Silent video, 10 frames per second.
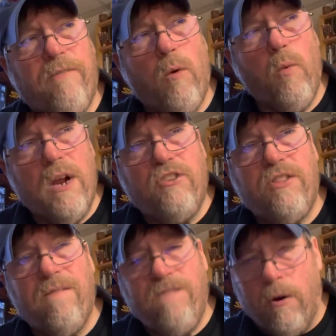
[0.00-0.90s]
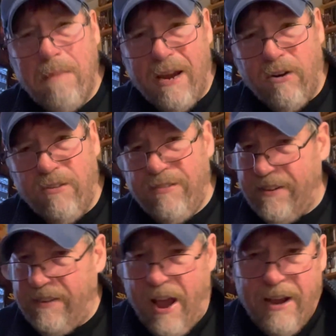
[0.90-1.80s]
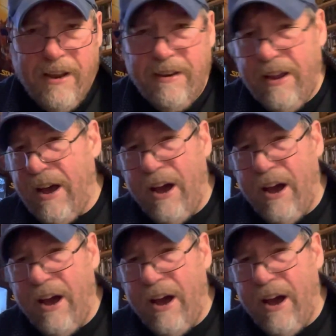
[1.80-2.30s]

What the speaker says: for which the filmmakers decided,